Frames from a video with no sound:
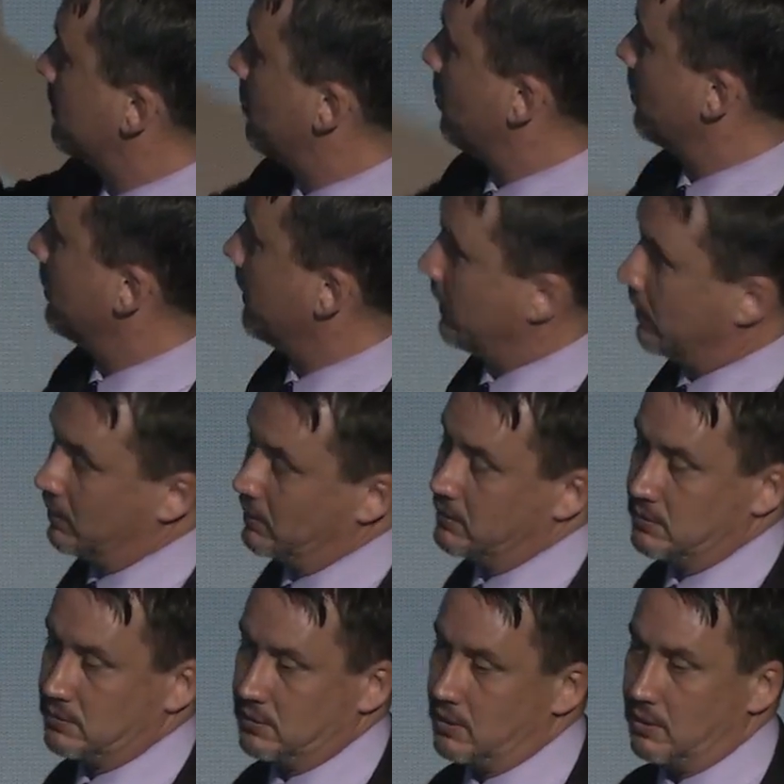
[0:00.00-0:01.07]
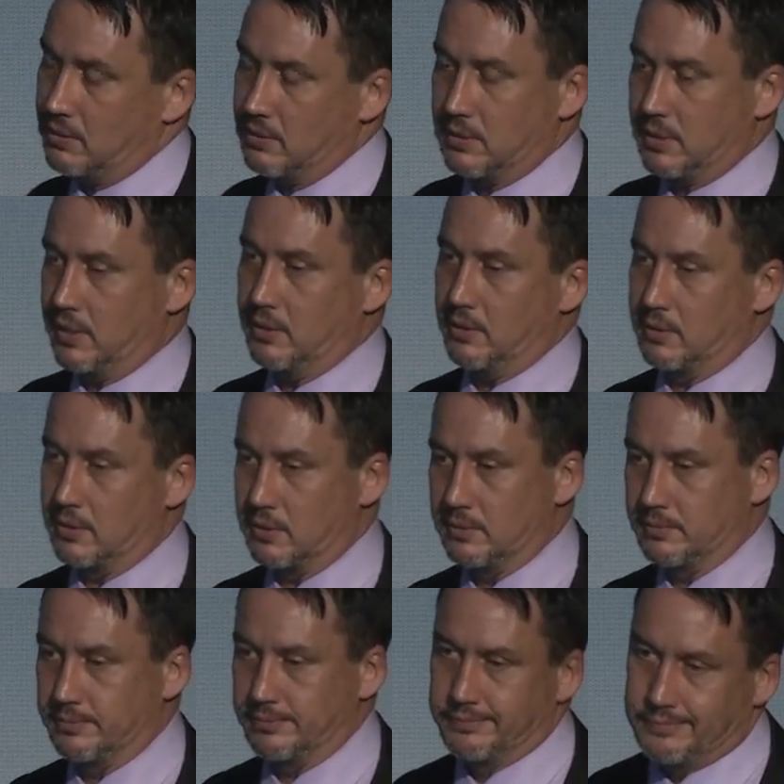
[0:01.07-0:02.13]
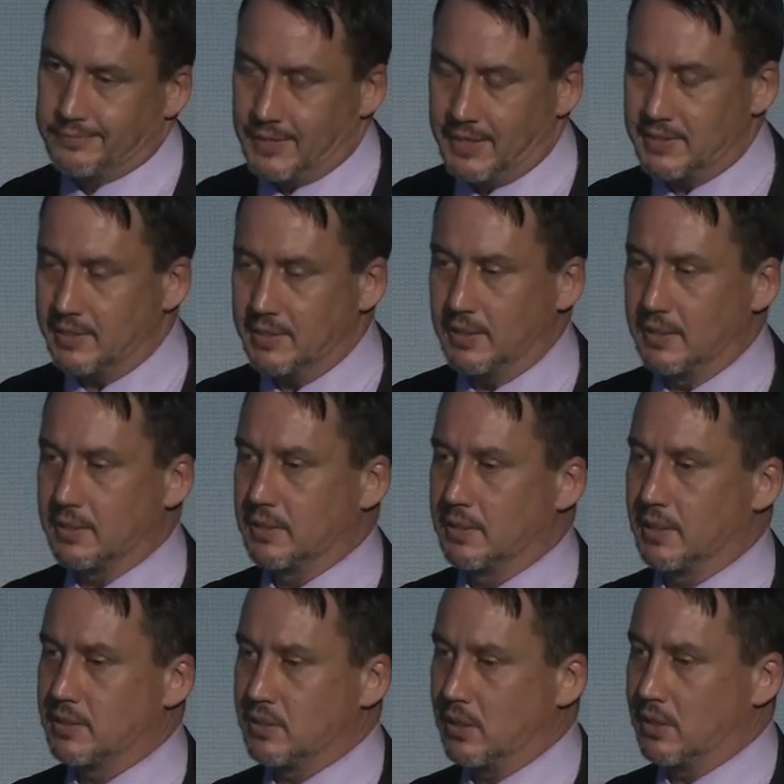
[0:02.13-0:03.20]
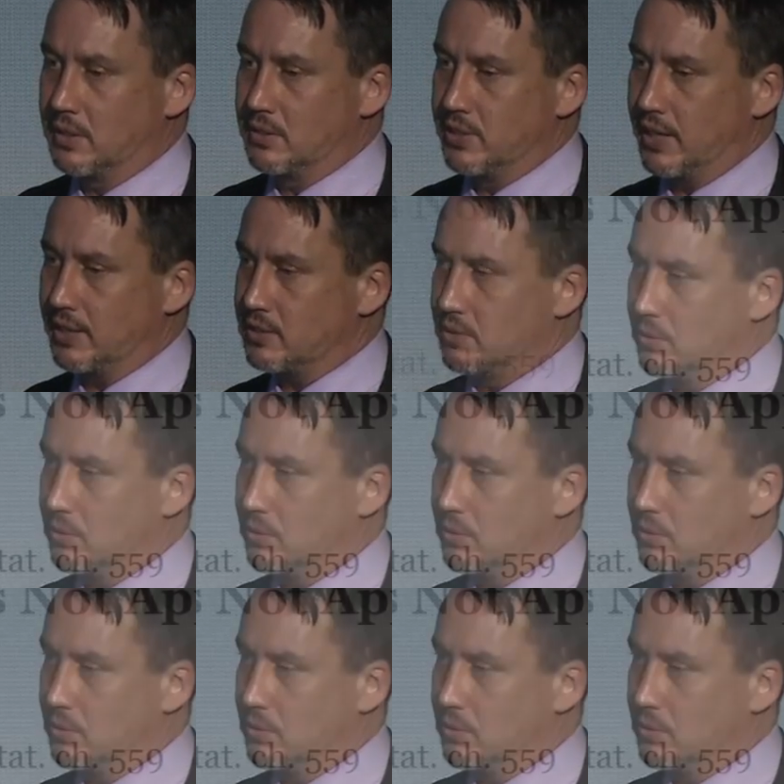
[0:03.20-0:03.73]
court held, no, they don't. That's it. That's all that Jackson